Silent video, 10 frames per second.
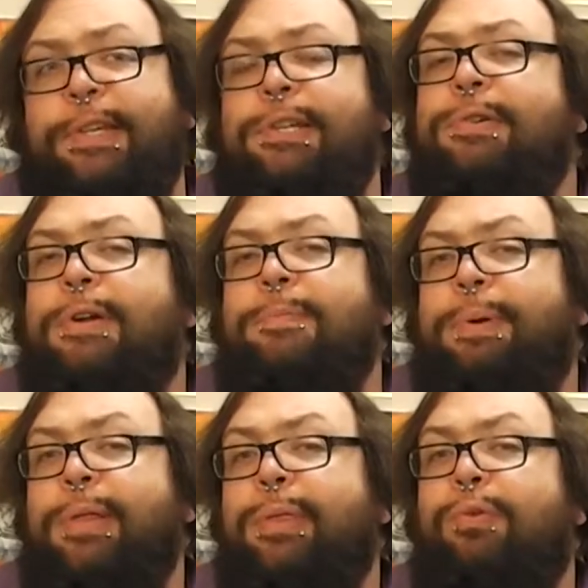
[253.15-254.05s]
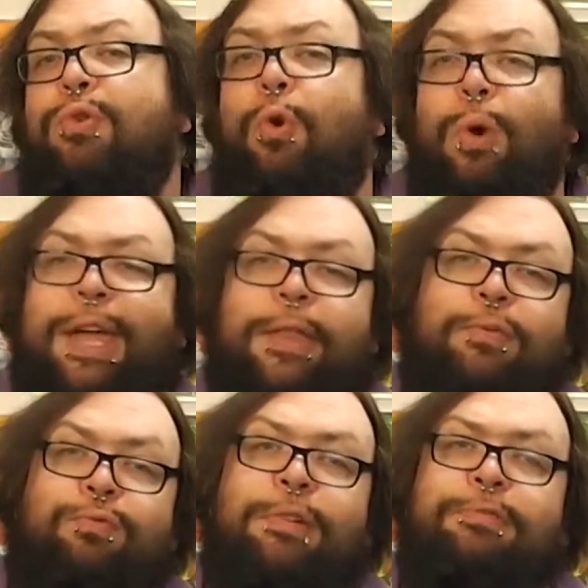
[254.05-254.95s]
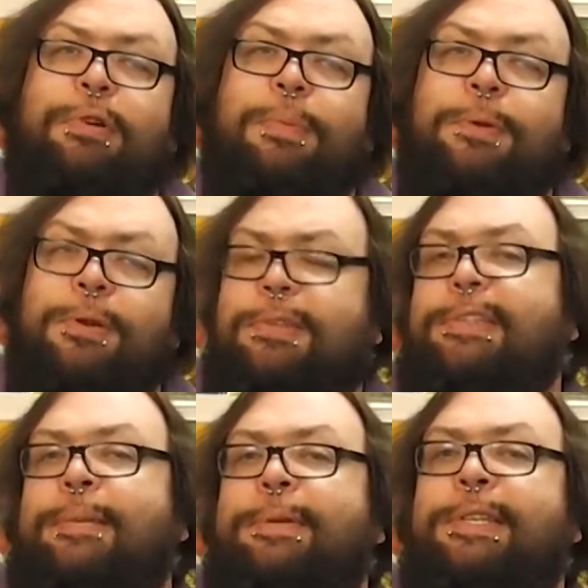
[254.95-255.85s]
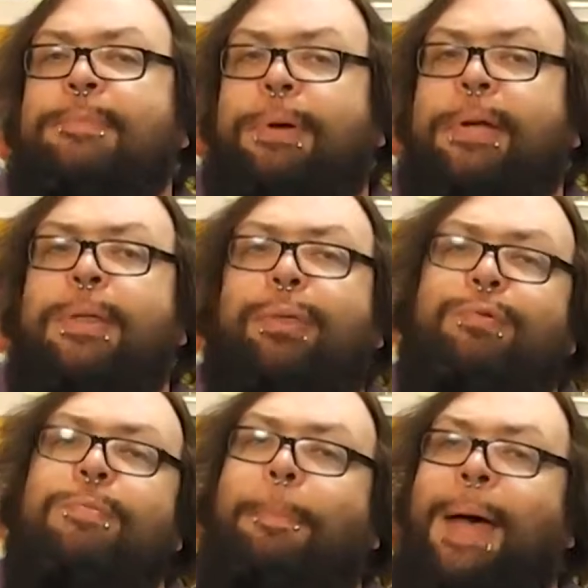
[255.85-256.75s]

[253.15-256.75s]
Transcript: that you can burn through quicker than Retro Computers Limited burned through